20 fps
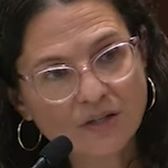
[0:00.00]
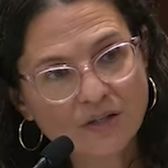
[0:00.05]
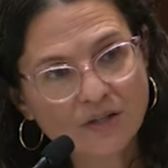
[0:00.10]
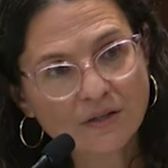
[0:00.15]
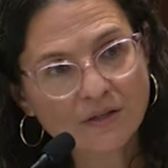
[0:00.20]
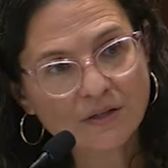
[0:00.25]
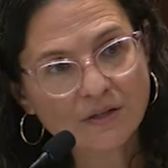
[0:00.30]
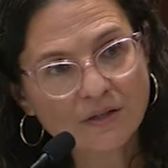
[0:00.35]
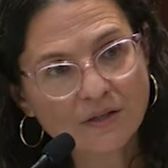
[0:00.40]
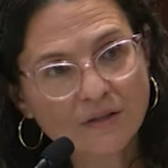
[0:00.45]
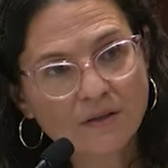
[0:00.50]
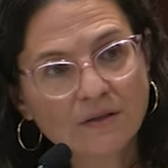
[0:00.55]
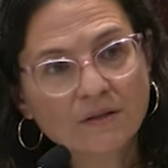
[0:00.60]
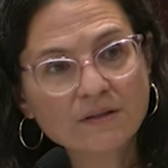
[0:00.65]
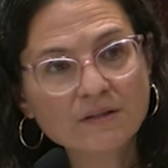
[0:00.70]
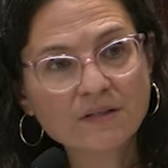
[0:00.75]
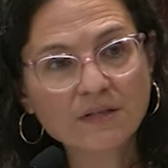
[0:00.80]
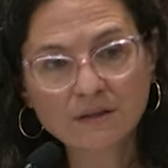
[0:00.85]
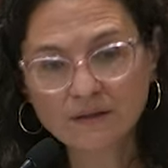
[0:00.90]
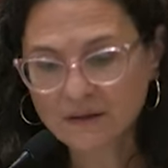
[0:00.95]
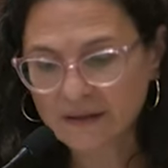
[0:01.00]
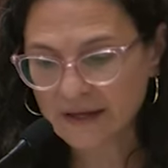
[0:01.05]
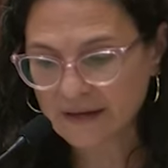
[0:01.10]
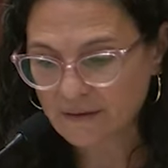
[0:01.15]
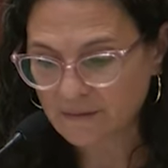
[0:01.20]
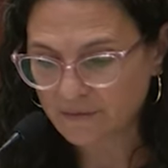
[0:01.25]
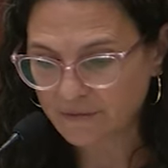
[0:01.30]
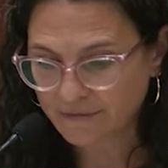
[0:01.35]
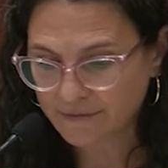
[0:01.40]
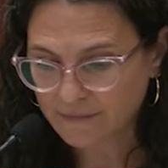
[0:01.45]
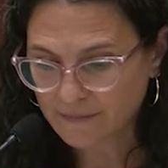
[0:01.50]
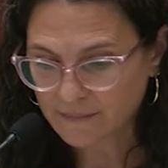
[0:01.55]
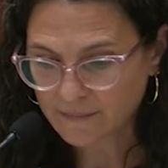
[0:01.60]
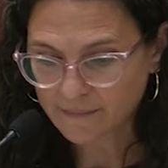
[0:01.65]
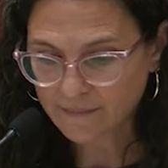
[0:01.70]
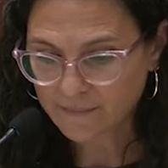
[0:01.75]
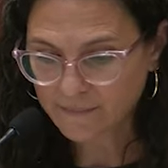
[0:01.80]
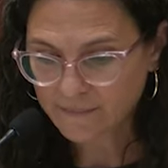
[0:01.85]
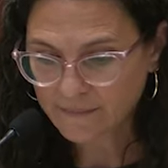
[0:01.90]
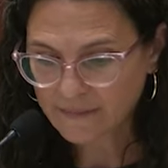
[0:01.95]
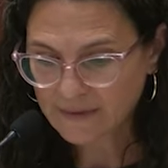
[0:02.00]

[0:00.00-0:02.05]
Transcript: the decision to live.